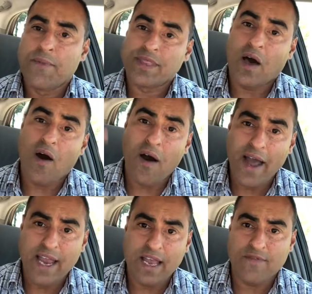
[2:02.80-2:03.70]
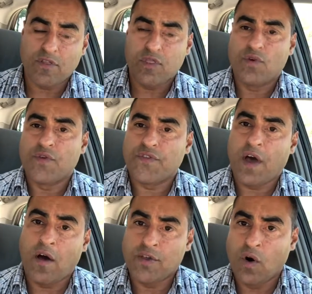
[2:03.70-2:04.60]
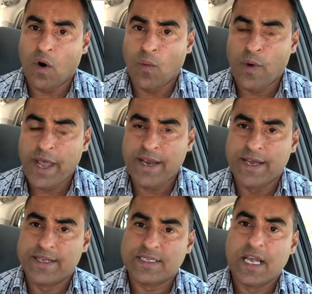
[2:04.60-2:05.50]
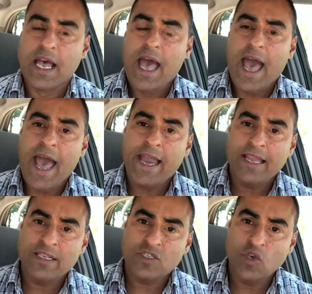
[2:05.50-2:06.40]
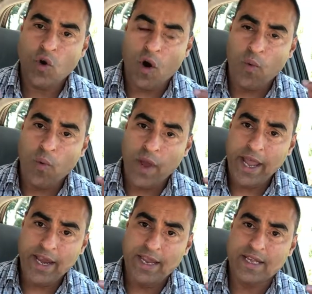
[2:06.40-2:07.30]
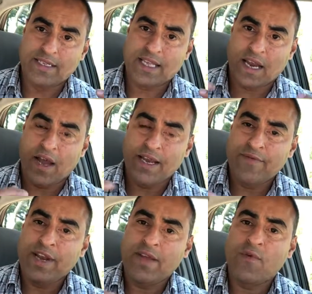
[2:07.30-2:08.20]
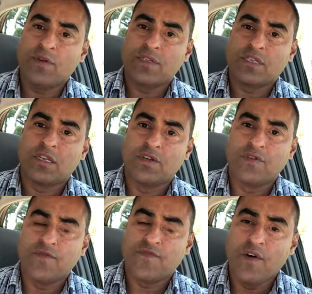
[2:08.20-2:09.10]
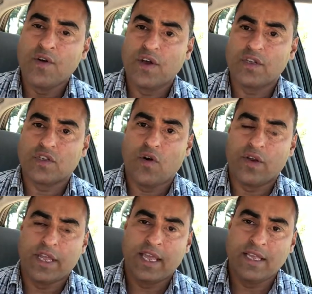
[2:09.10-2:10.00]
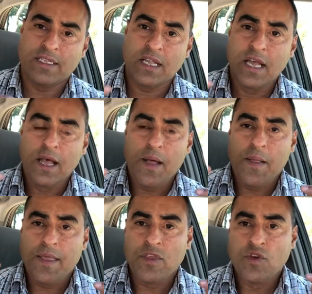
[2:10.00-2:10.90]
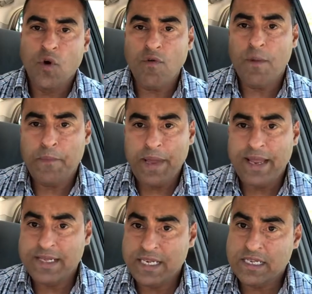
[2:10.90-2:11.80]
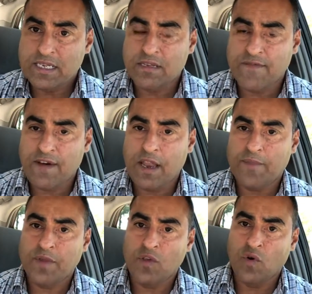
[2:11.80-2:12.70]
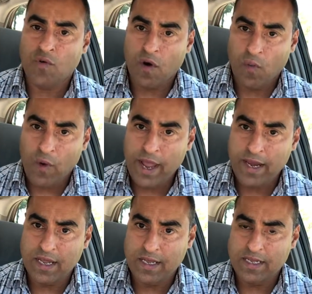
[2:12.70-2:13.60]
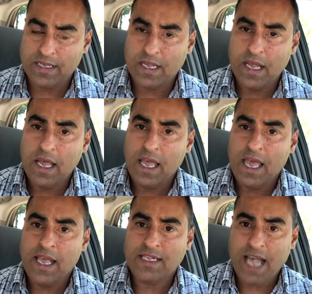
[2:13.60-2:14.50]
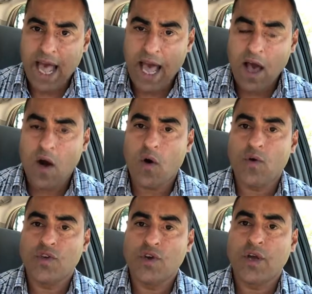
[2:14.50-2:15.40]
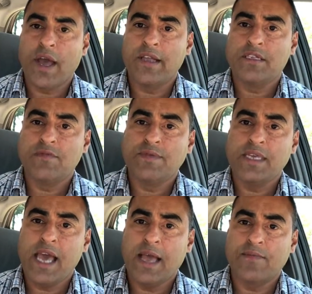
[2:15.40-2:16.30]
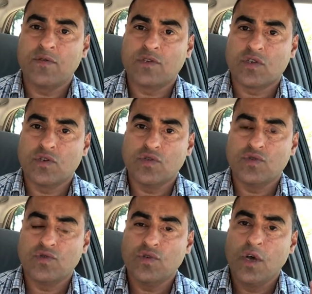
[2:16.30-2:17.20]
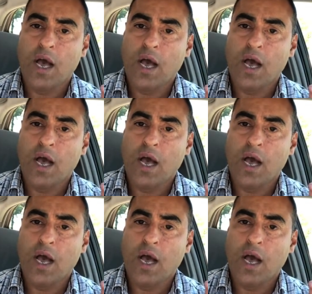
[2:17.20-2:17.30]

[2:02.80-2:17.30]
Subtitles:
But the higher level thoughts are your awareness, and it's your awareness that I really want to focus on. Is your ability to develop your awareness is how you're going to be able to